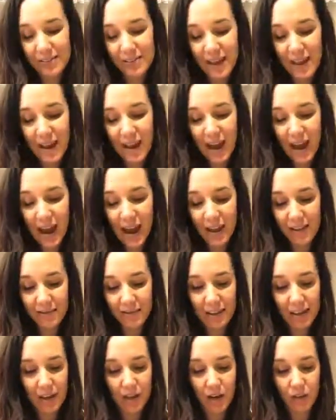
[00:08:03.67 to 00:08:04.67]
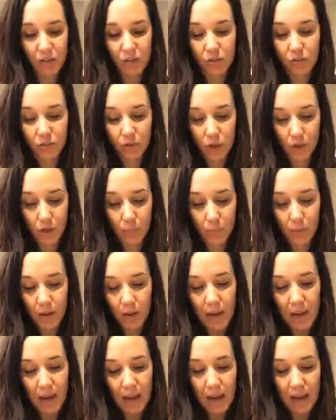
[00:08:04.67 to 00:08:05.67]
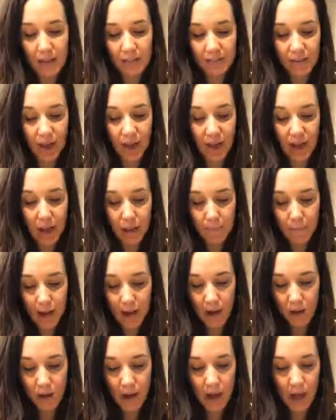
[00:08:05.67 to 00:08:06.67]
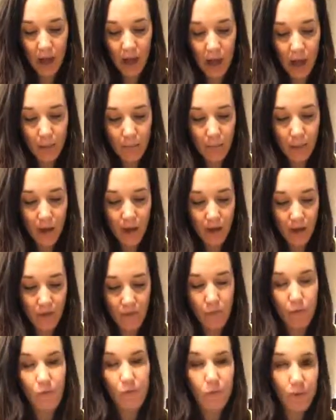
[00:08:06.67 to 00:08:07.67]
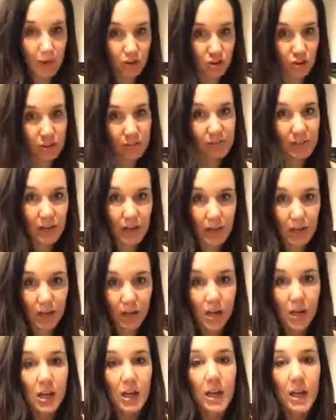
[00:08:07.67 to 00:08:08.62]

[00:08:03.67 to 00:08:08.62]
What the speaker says: and it has in a scoop, it's got about a cup of veggies in it.